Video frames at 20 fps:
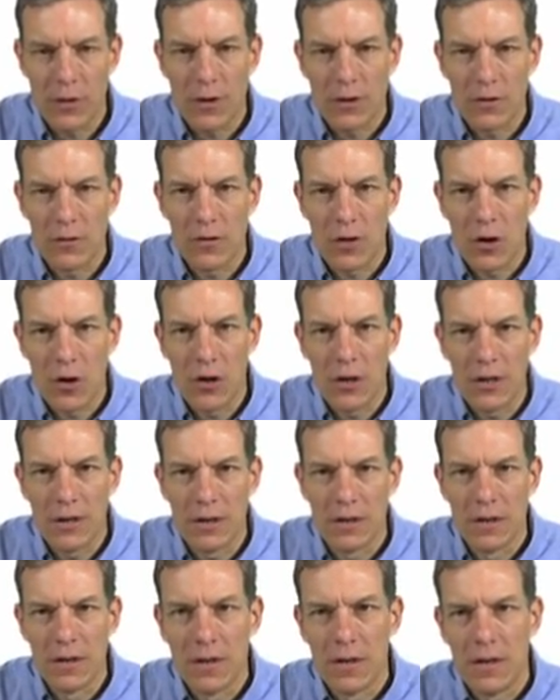to get things
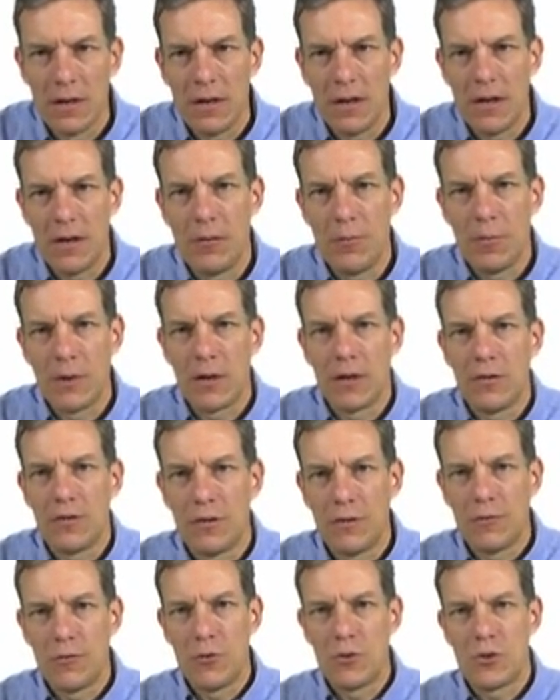started
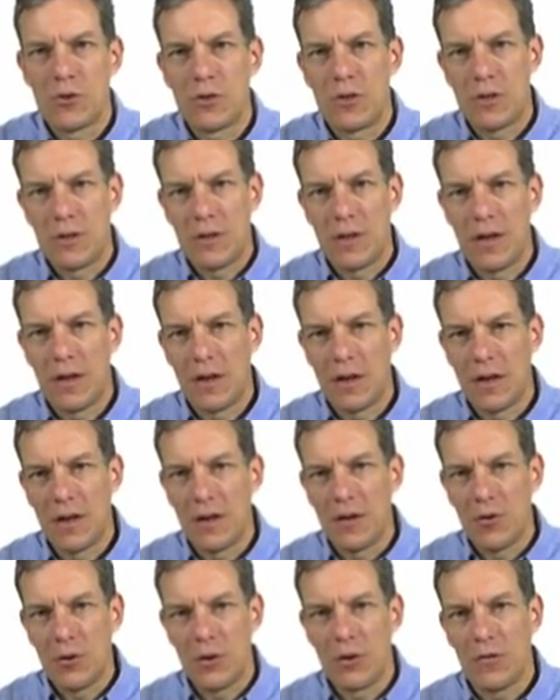because the first
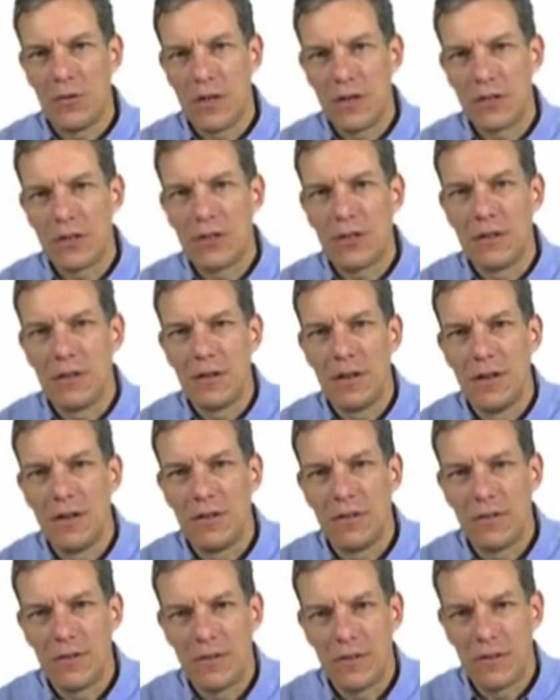organization
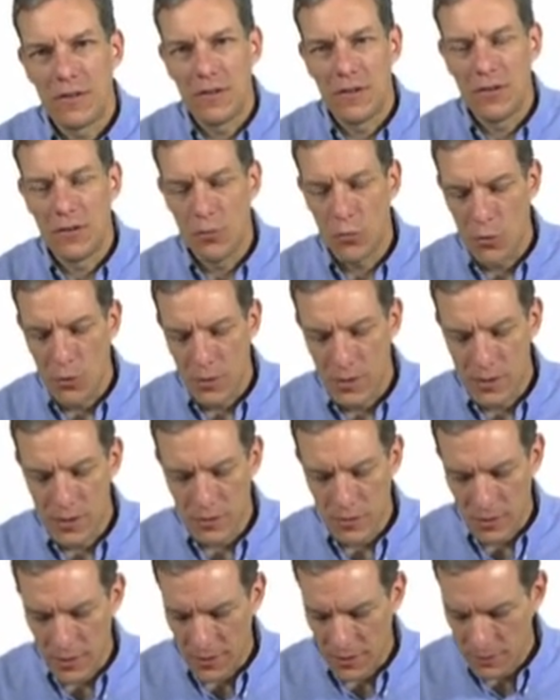is more
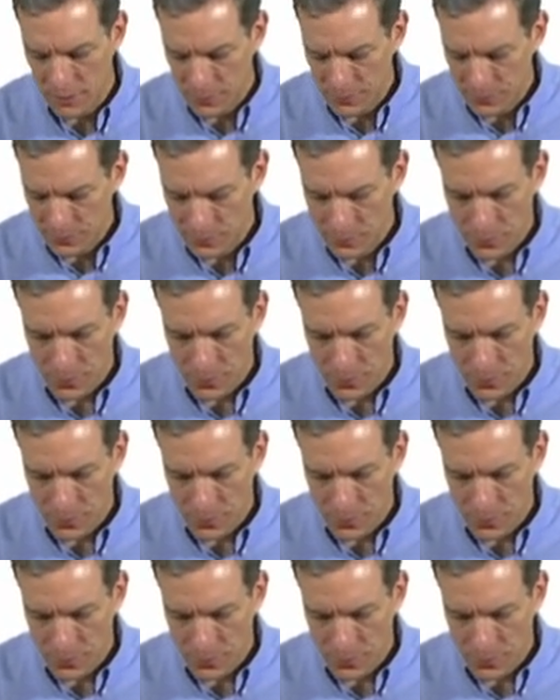insulated.